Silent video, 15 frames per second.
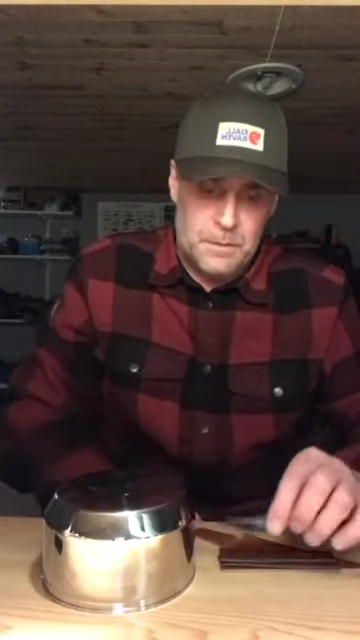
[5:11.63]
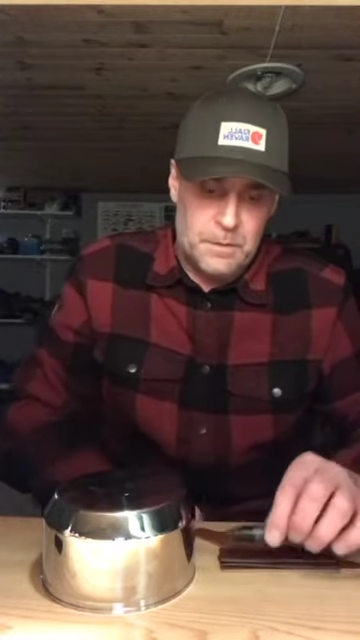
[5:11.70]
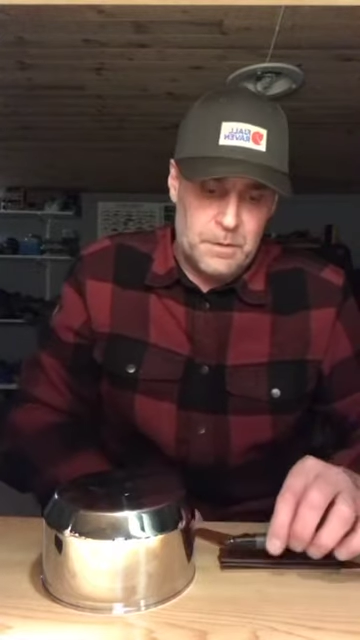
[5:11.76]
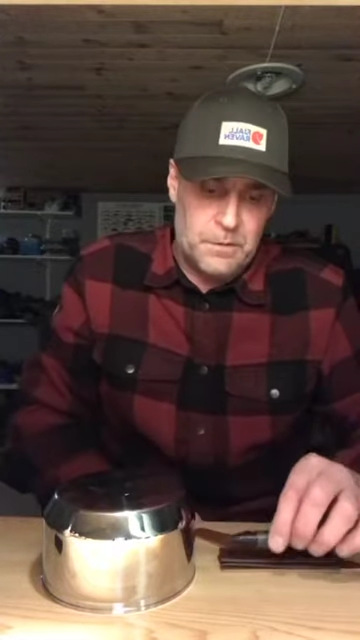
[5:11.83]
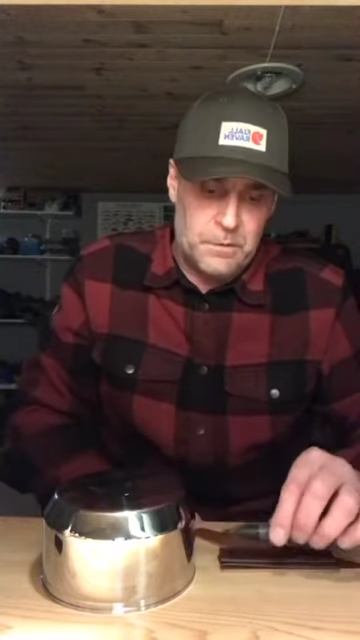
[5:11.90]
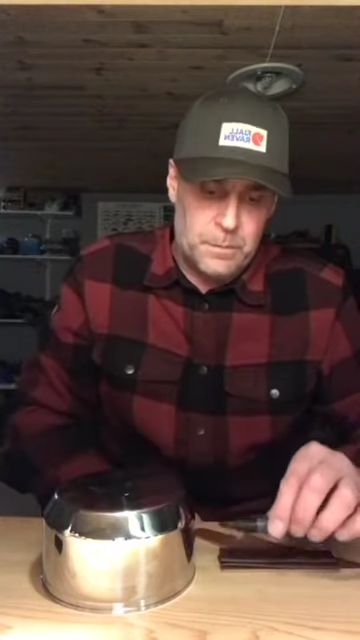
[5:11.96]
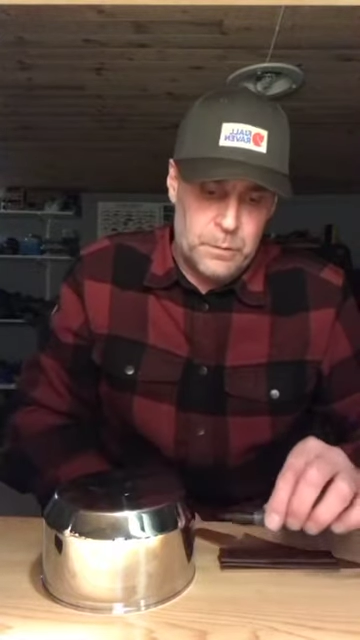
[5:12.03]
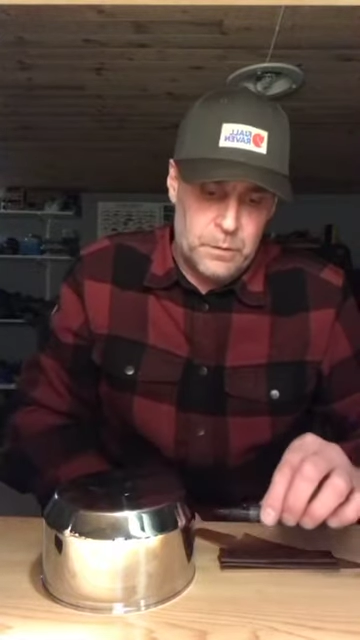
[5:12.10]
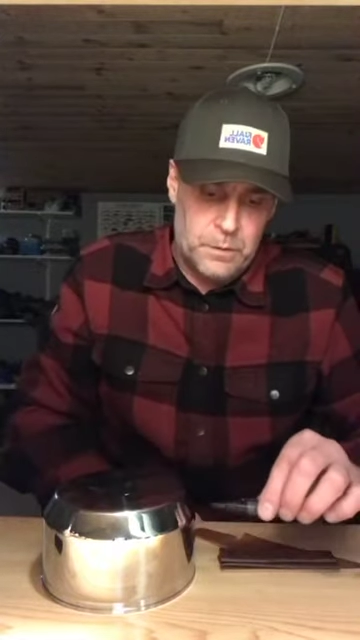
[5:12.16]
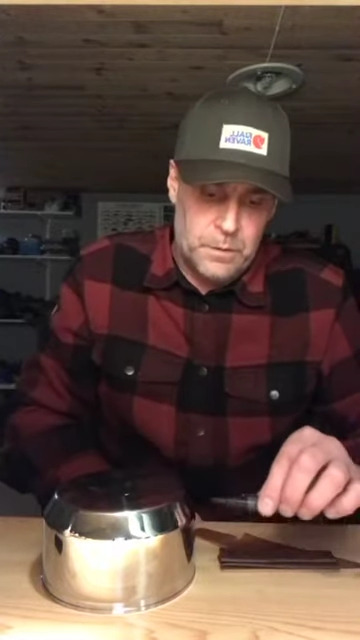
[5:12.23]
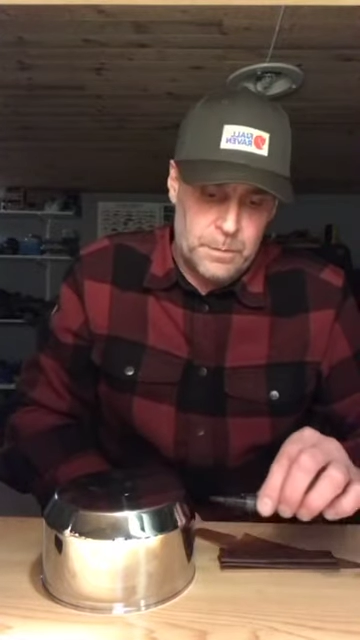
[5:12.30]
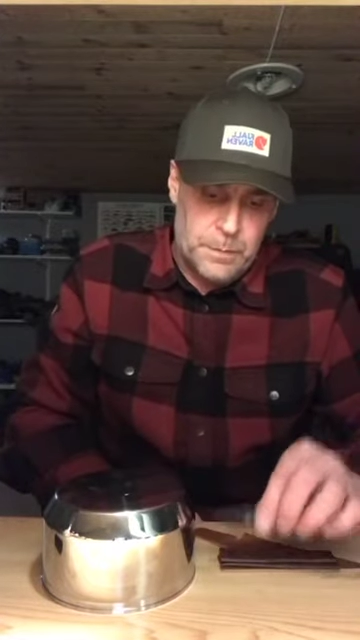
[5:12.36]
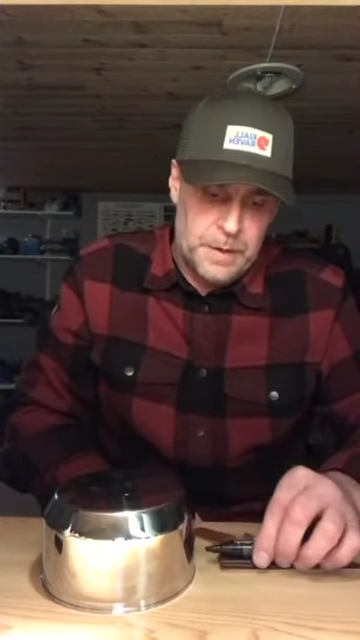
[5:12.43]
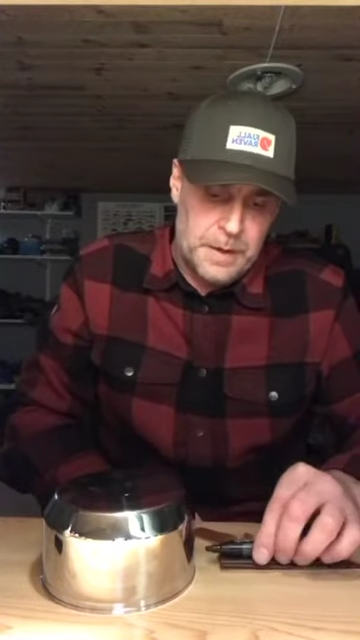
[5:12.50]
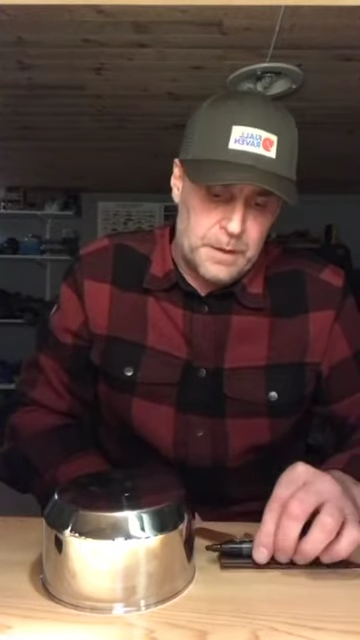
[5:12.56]
Just put
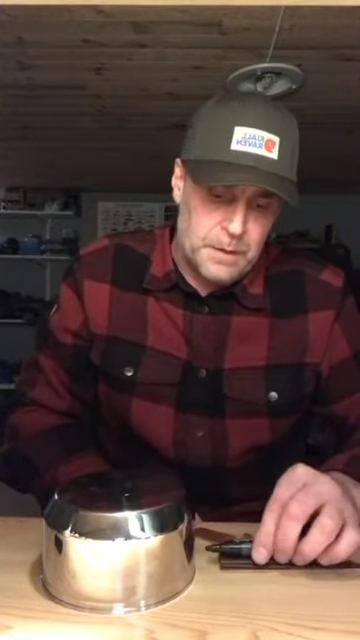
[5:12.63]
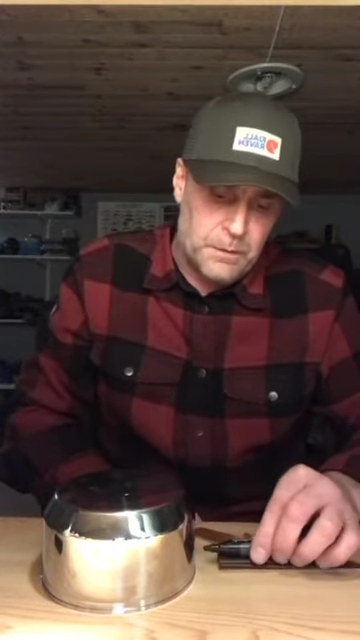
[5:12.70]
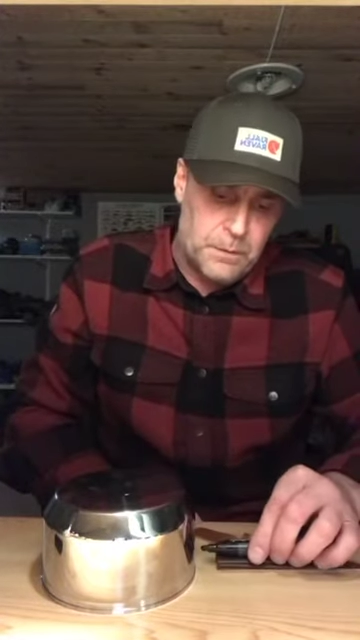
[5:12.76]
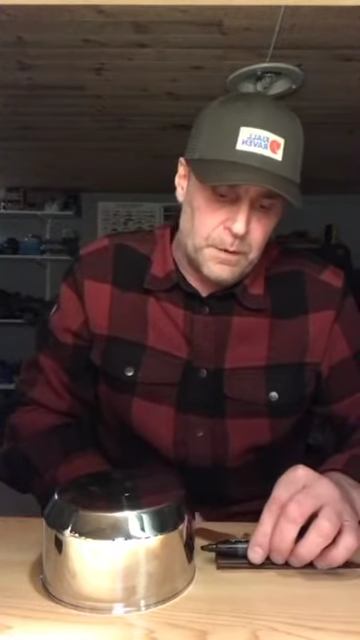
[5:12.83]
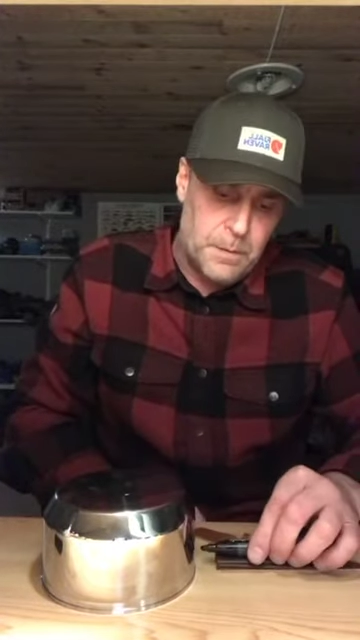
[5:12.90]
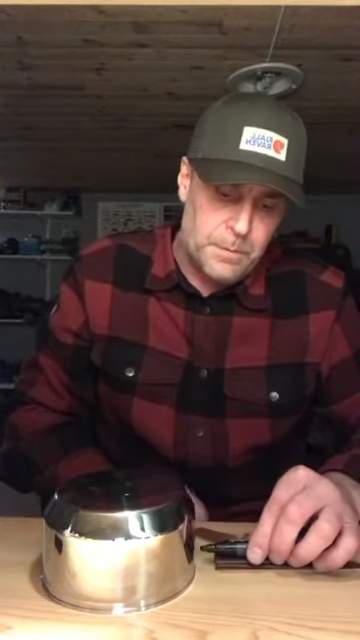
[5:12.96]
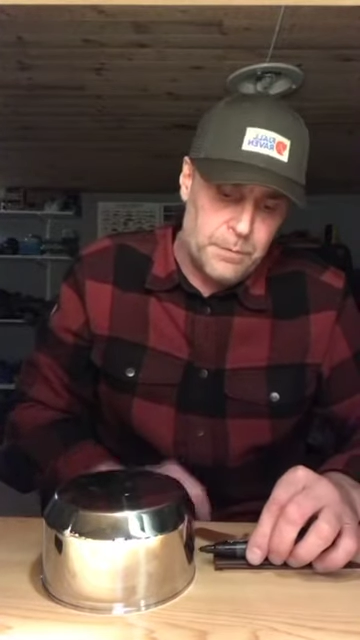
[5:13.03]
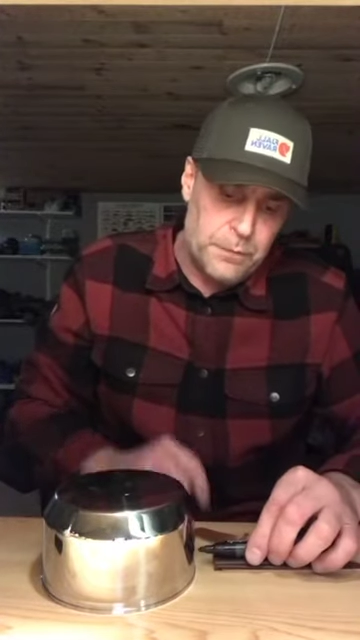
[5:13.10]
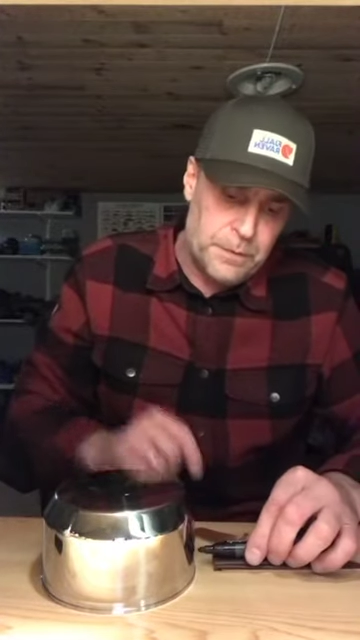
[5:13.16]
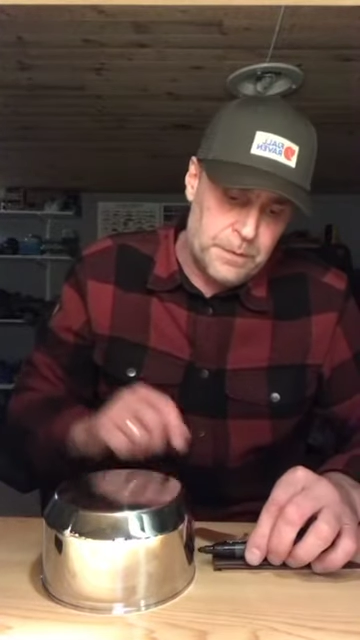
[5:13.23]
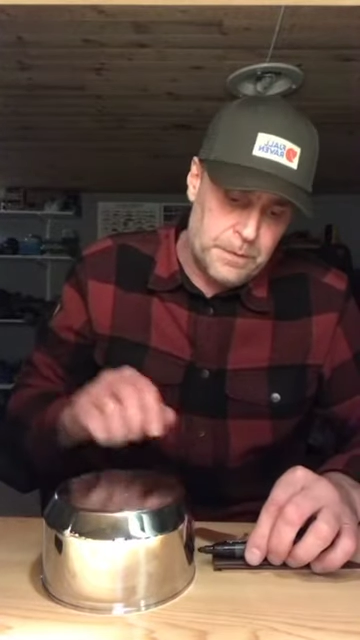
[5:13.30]
the pen on top,